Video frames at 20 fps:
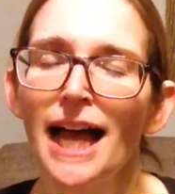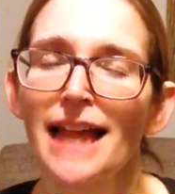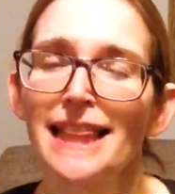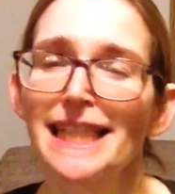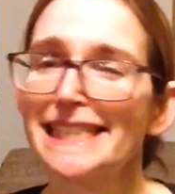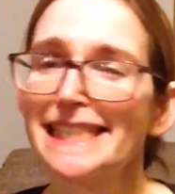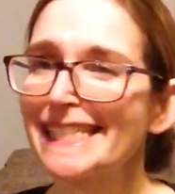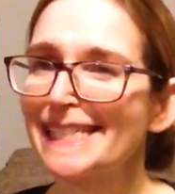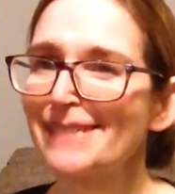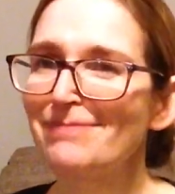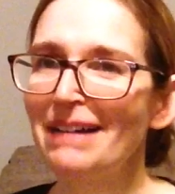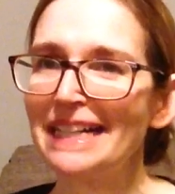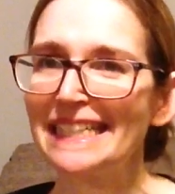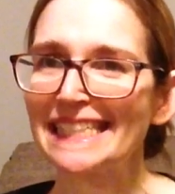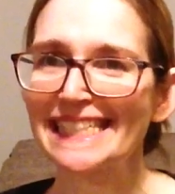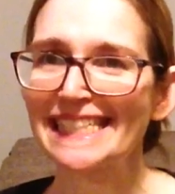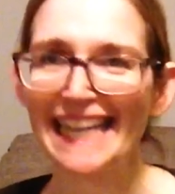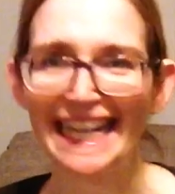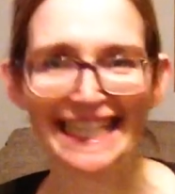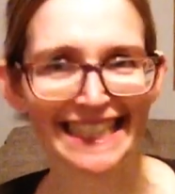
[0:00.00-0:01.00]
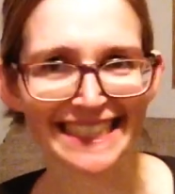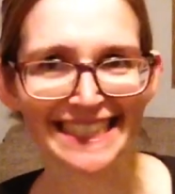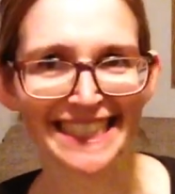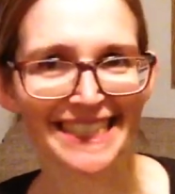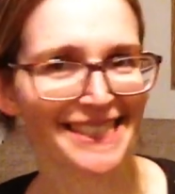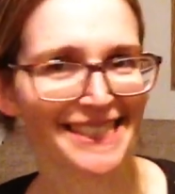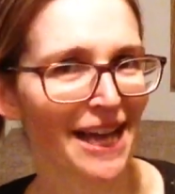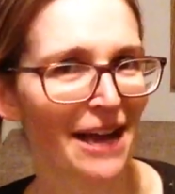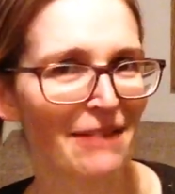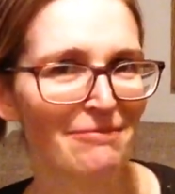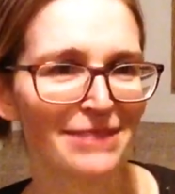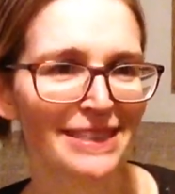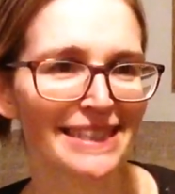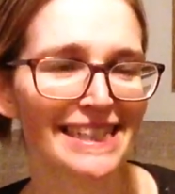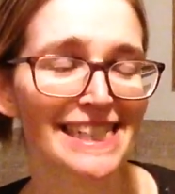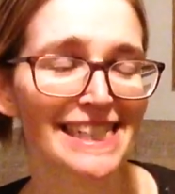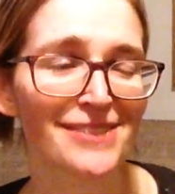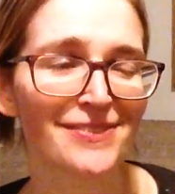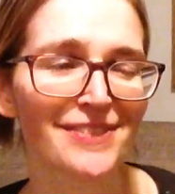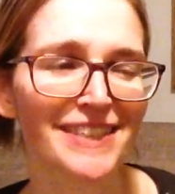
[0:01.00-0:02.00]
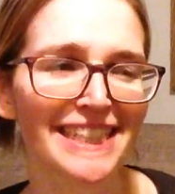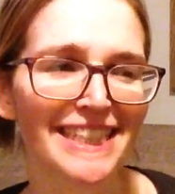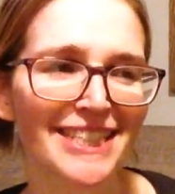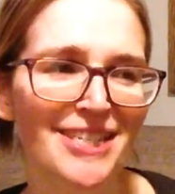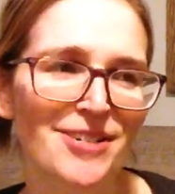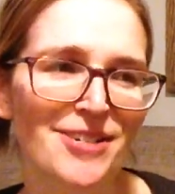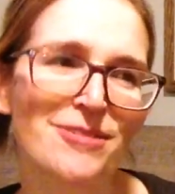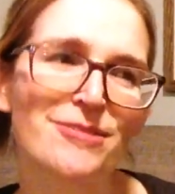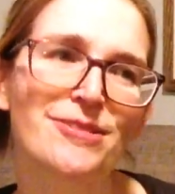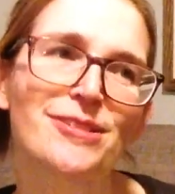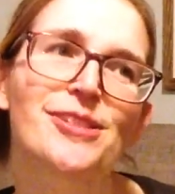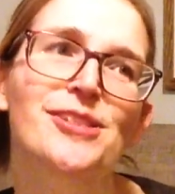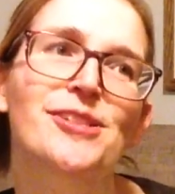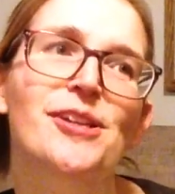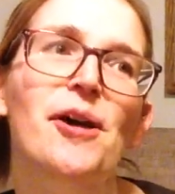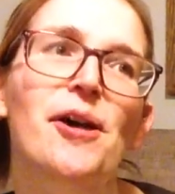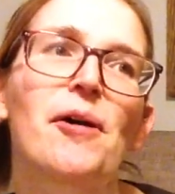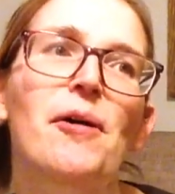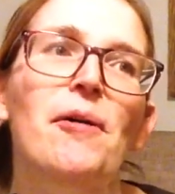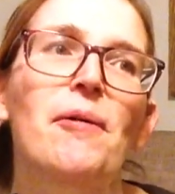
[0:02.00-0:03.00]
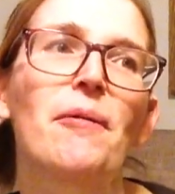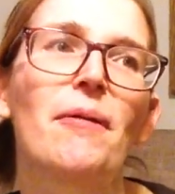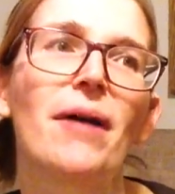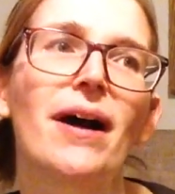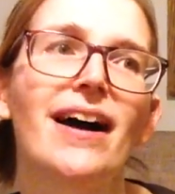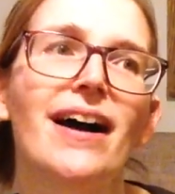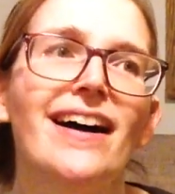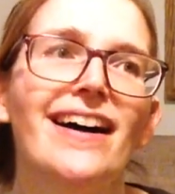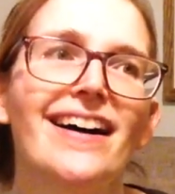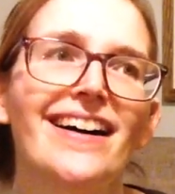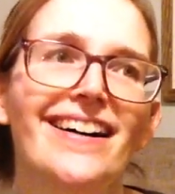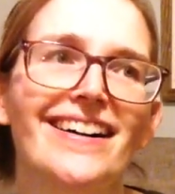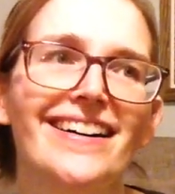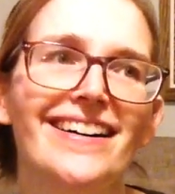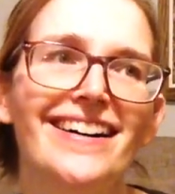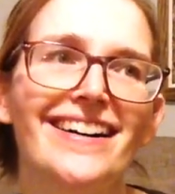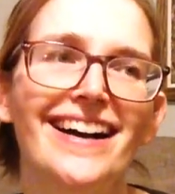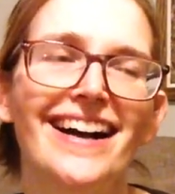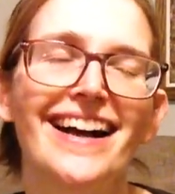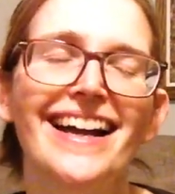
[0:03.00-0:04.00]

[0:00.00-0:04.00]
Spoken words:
This is my second attempt at this video, so I'm